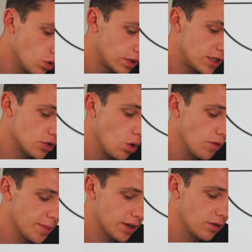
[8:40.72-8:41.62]
they score
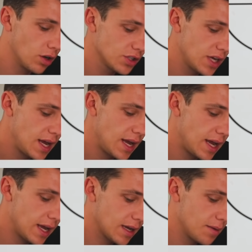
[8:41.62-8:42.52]
from across.
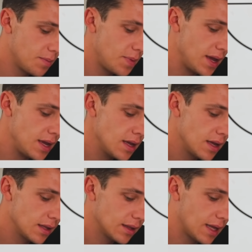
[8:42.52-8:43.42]
It can be
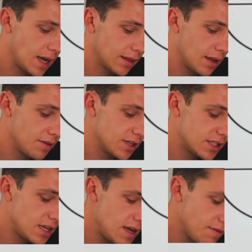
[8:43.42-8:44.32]
that they
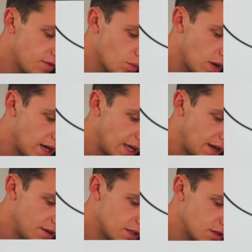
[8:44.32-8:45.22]
receive from wide areas,